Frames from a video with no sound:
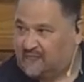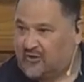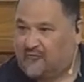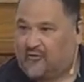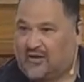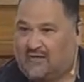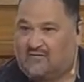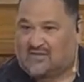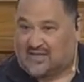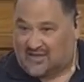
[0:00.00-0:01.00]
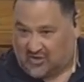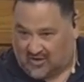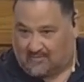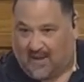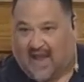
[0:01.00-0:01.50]
for your forgiveness and your
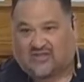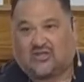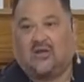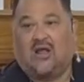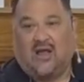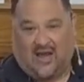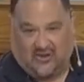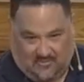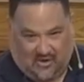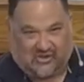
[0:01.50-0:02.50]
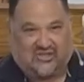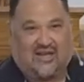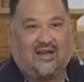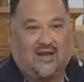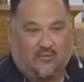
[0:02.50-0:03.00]
compassion and your
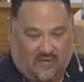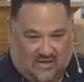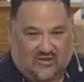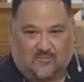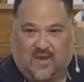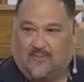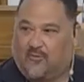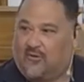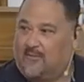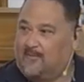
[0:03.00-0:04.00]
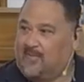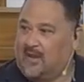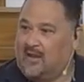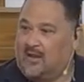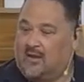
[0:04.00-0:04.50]
mercy with other people.
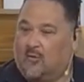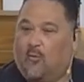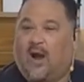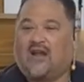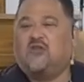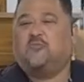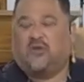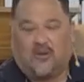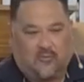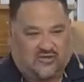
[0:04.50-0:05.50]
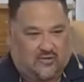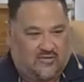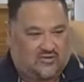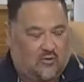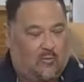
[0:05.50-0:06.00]
Why do you put up with
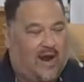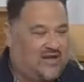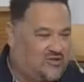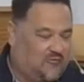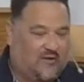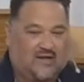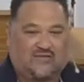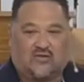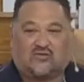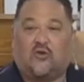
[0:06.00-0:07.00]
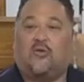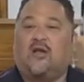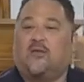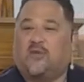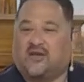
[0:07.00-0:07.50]
so-and-so? Why did you forgive so-and-so?
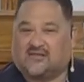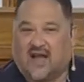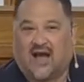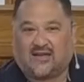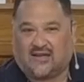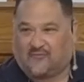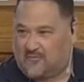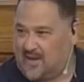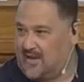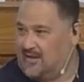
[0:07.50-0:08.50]
Because God did it for me.